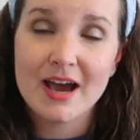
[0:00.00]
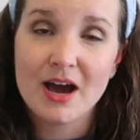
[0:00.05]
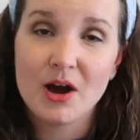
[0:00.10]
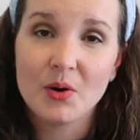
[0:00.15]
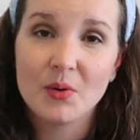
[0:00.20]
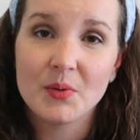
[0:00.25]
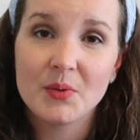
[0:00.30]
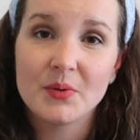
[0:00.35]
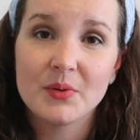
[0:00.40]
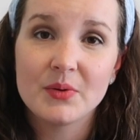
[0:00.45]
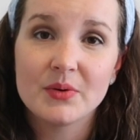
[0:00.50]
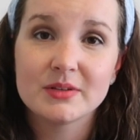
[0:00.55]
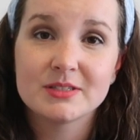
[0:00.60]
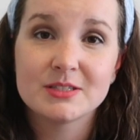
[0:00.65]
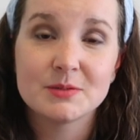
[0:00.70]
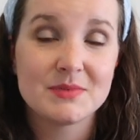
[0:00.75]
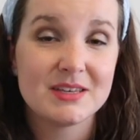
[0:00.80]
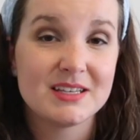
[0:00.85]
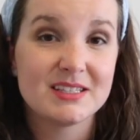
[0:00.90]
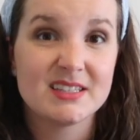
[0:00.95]
Now,
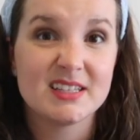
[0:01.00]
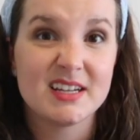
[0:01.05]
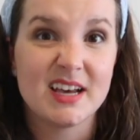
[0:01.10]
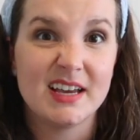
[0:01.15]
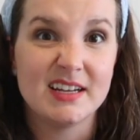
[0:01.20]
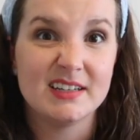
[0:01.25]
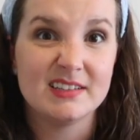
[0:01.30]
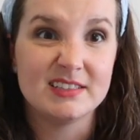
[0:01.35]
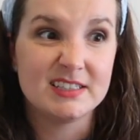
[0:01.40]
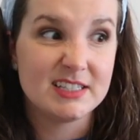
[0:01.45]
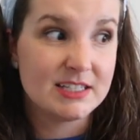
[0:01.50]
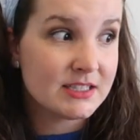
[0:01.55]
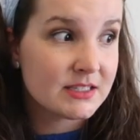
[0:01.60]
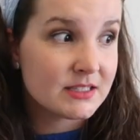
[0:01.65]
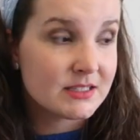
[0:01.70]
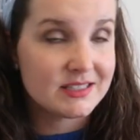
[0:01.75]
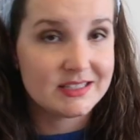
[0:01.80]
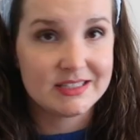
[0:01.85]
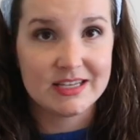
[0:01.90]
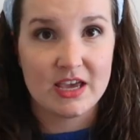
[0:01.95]
some things that I
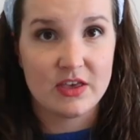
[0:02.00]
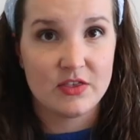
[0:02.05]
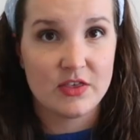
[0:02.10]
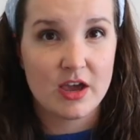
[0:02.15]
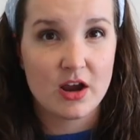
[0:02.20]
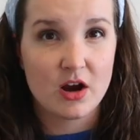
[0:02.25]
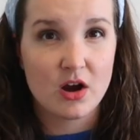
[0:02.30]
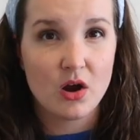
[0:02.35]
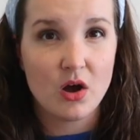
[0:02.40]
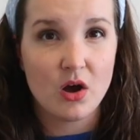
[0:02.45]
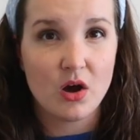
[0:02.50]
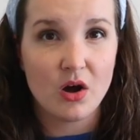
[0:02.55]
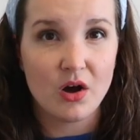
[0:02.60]
didn't say there